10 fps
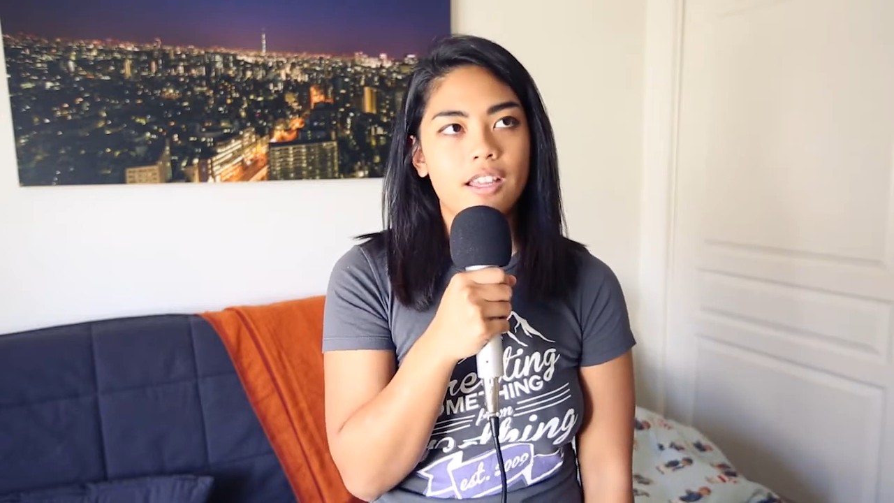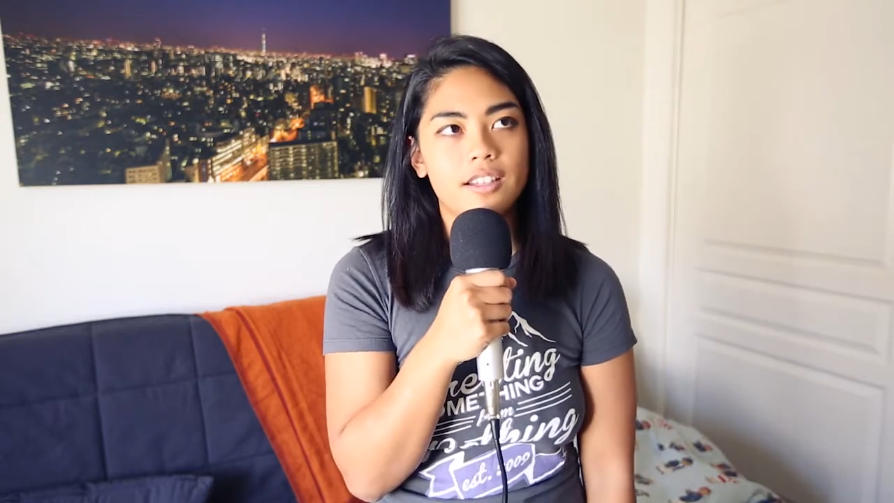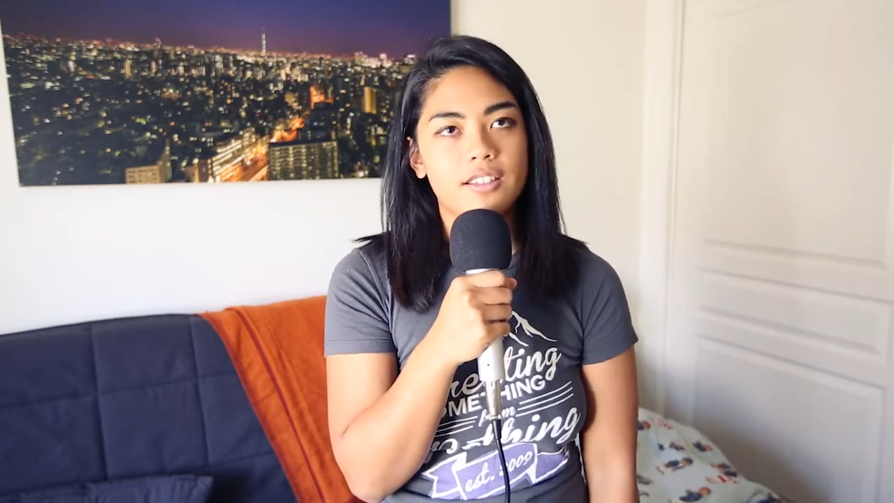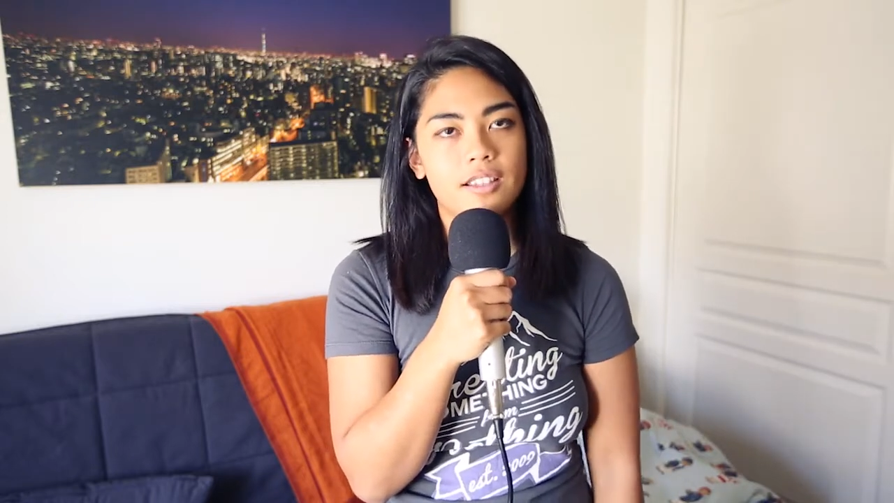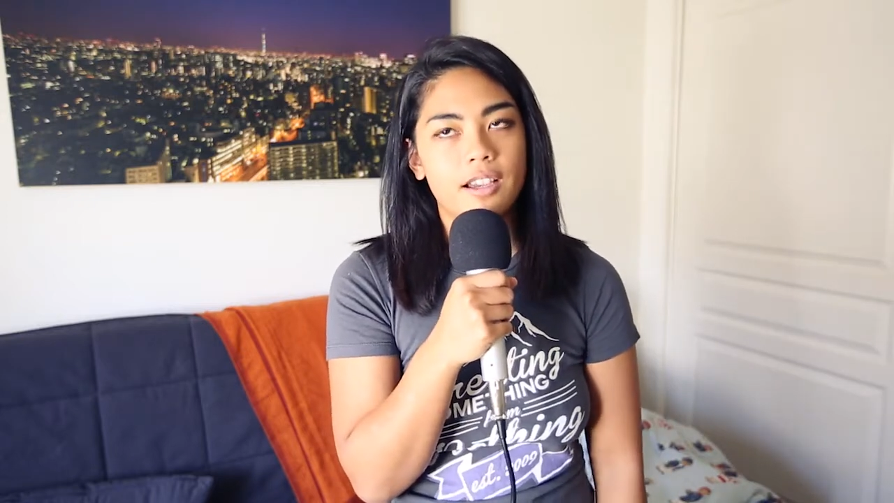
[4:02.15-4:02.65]

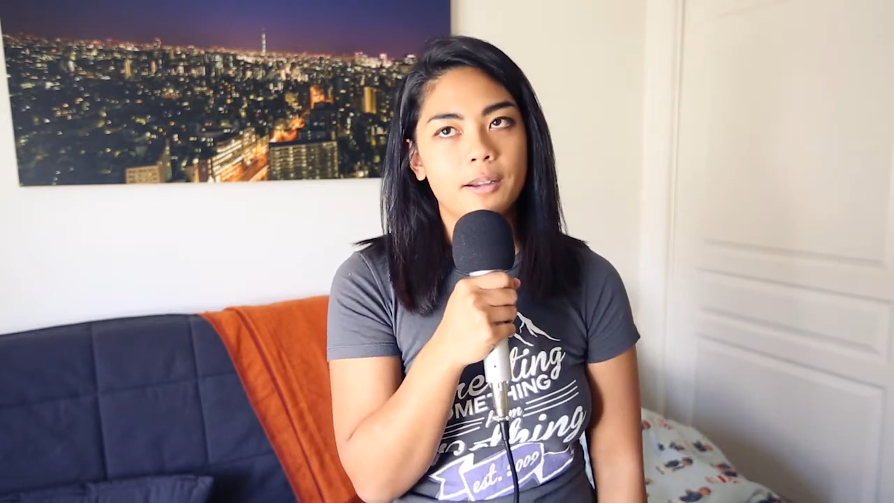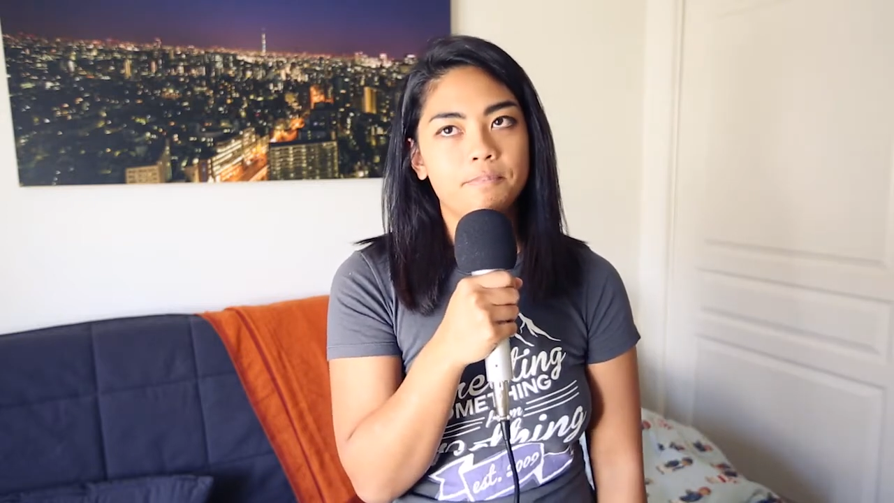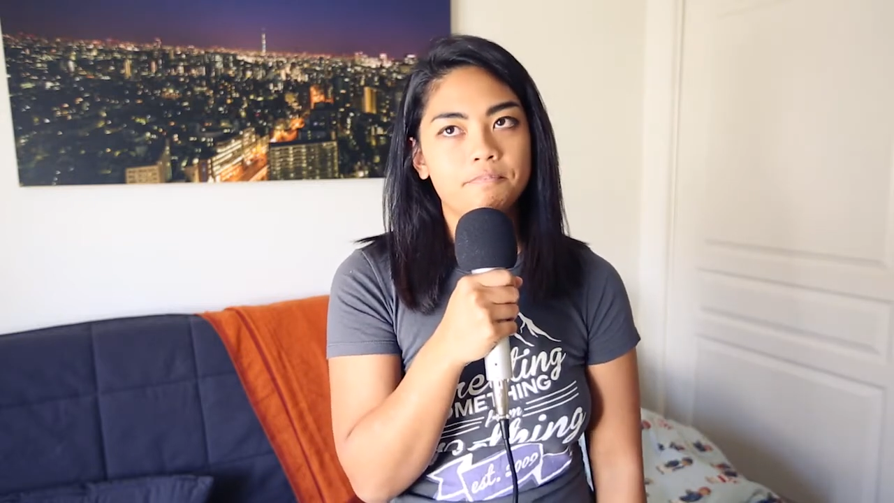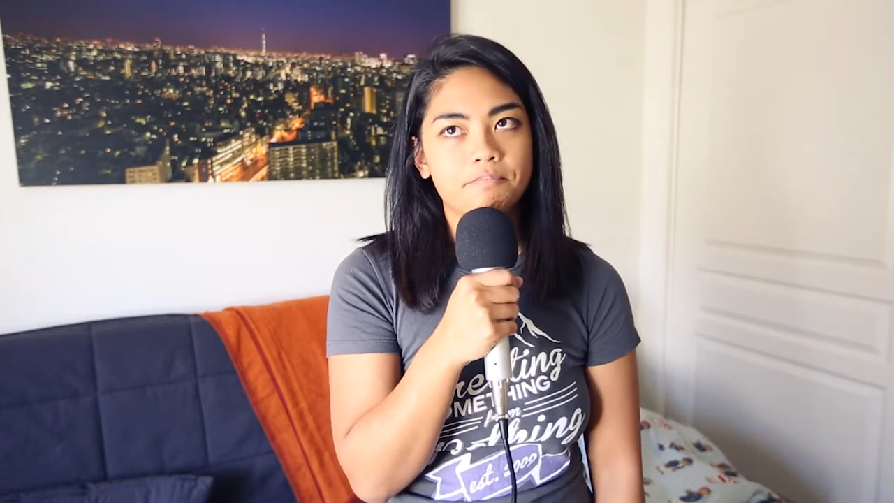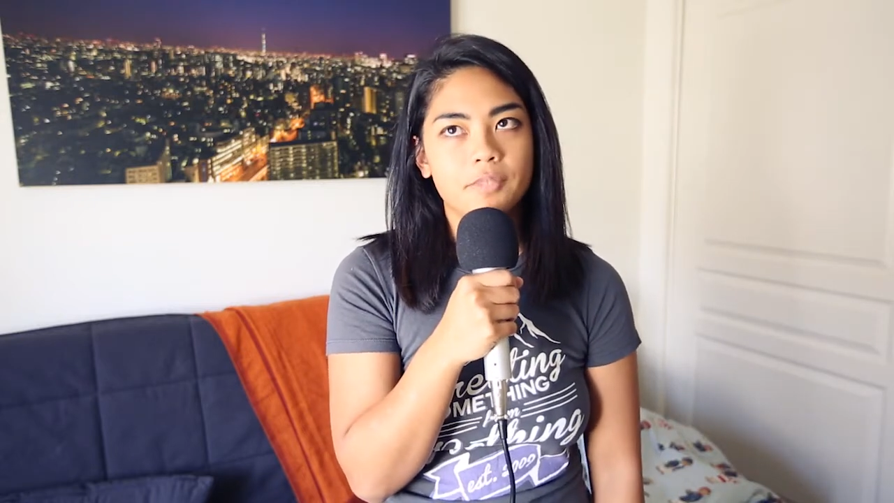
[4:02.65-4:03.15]
that's
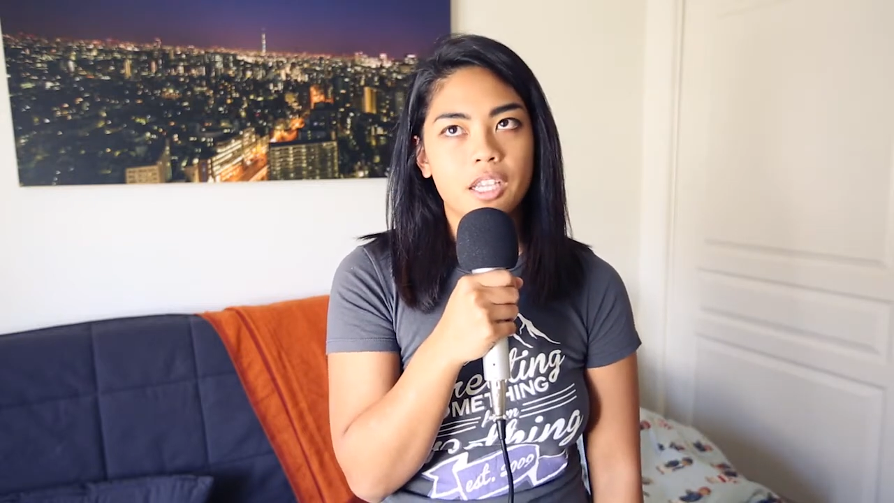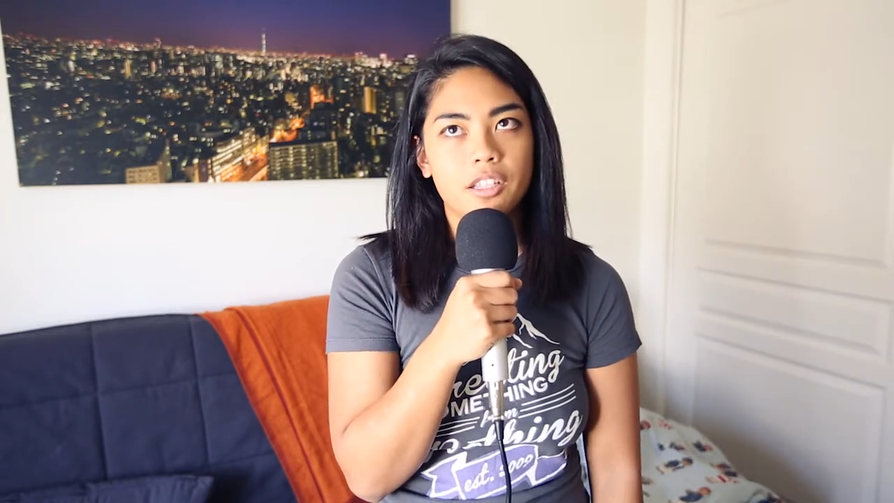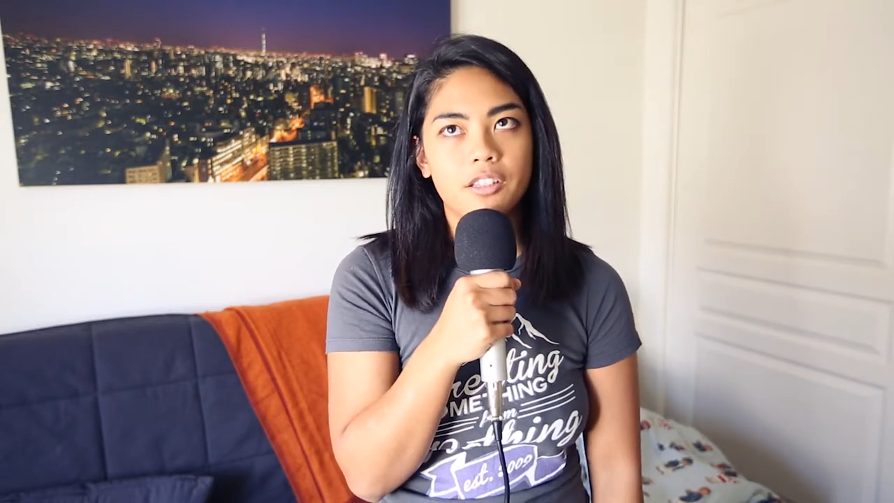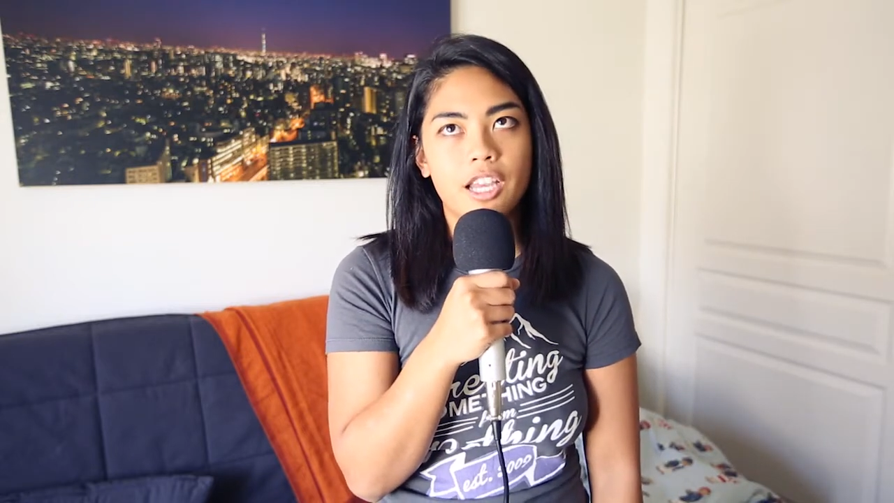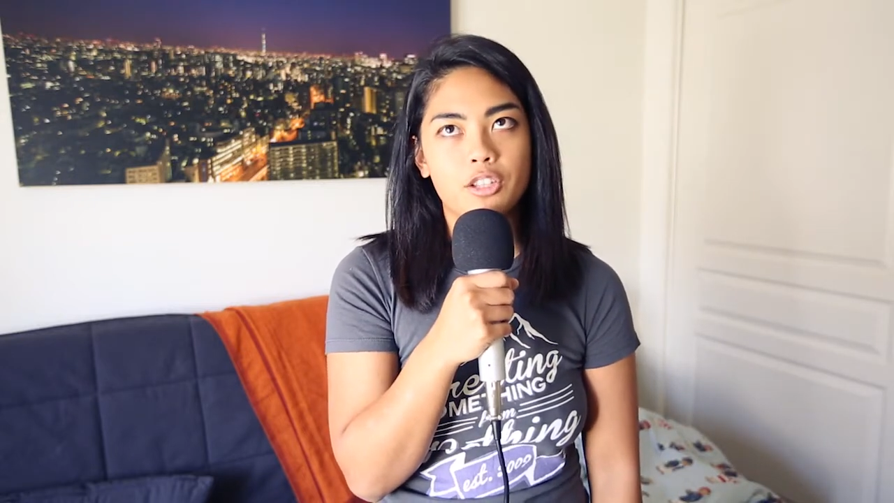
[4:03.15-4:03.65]

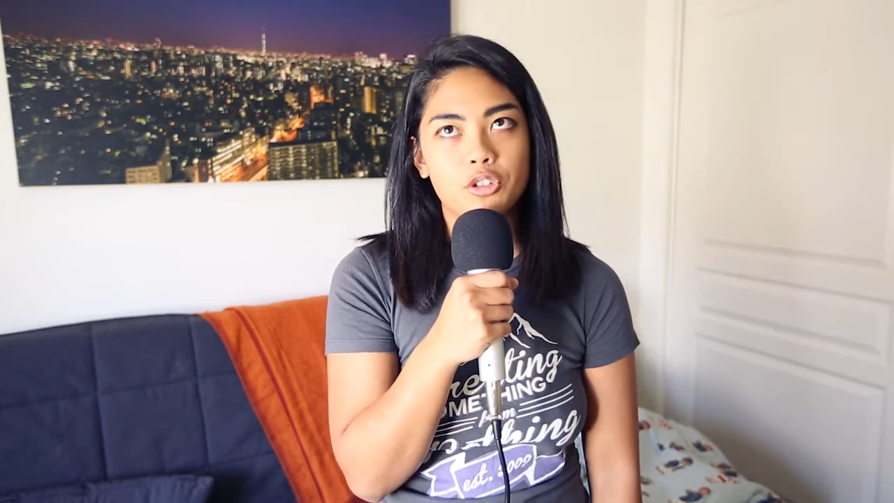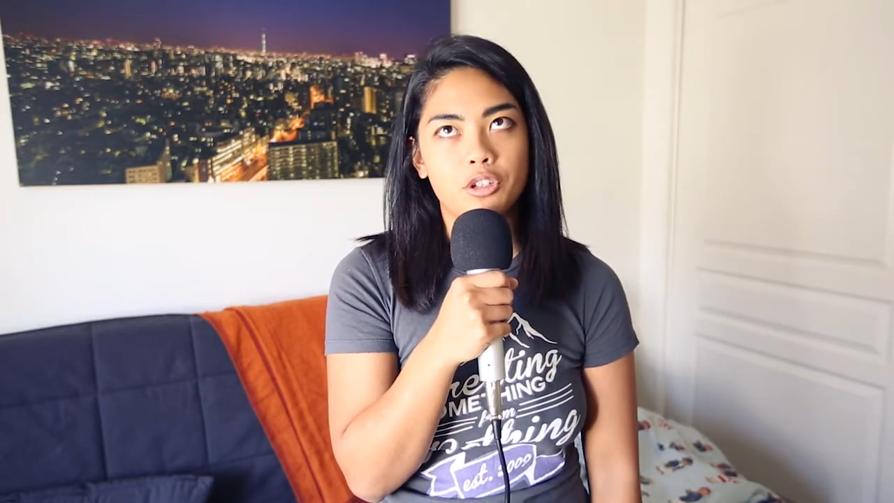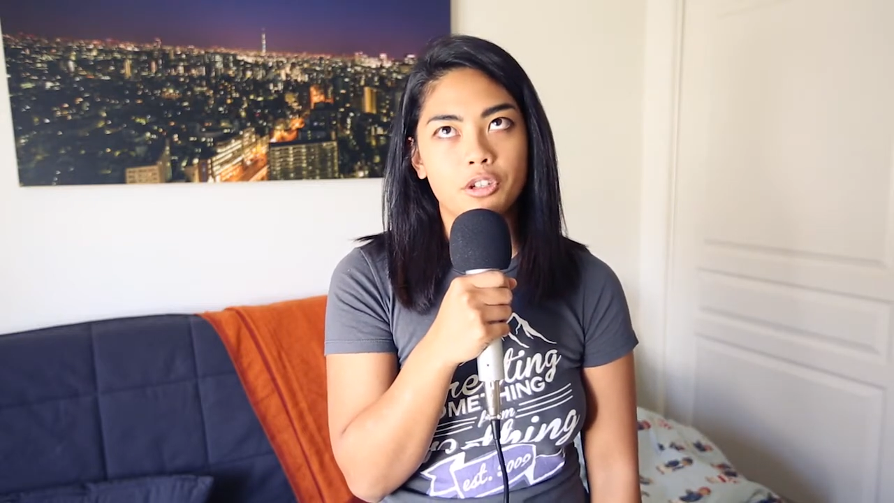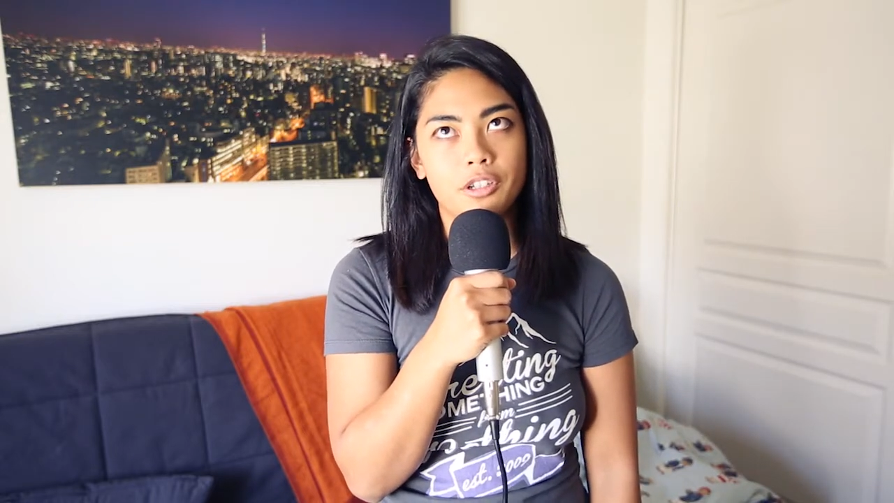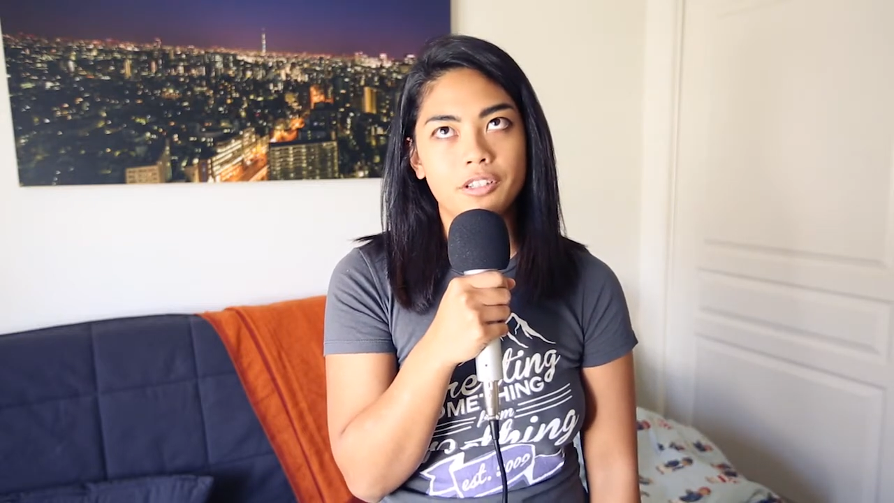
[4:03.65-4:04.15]

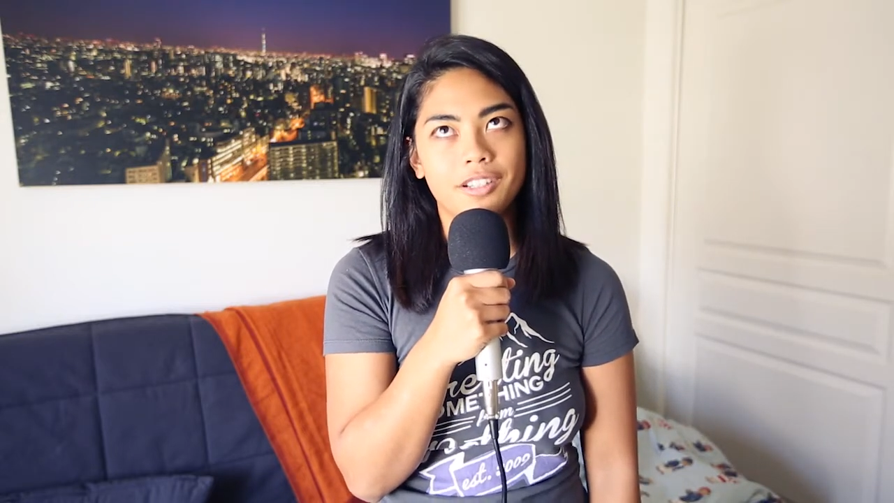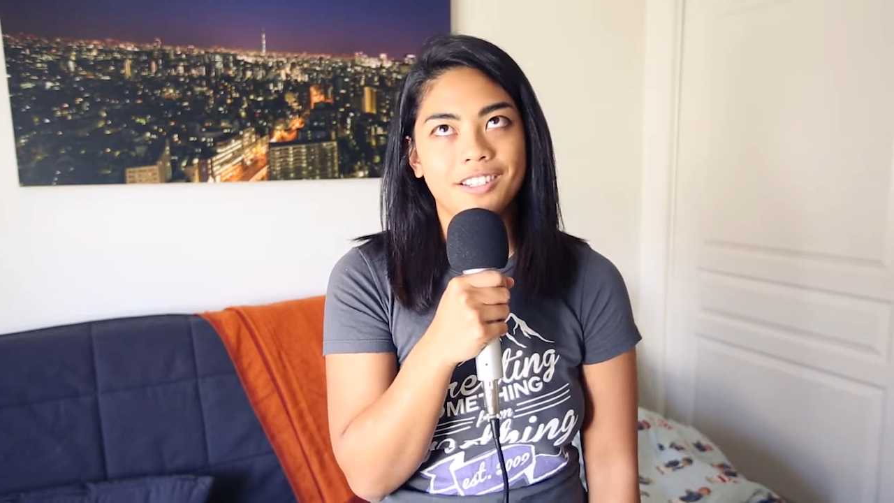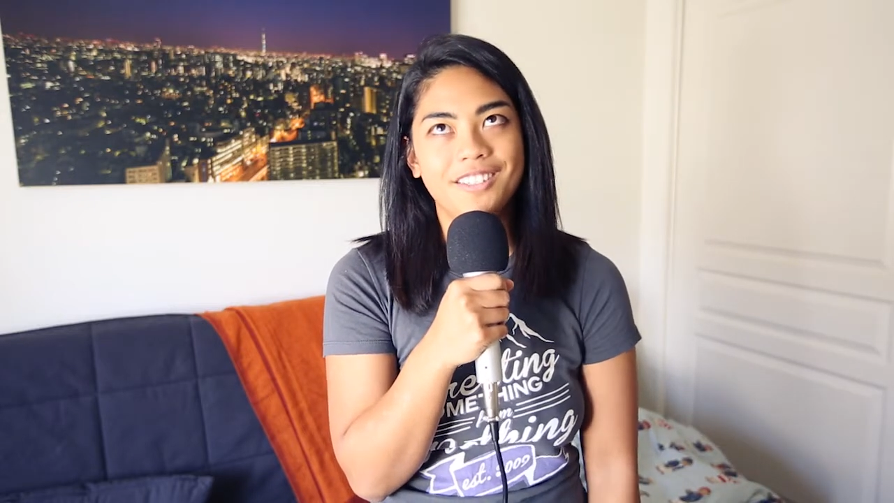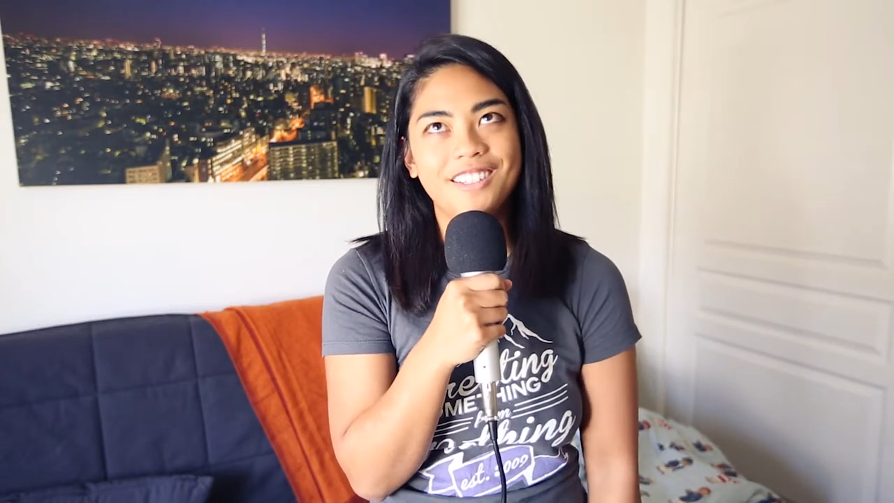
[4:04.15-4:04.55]
good.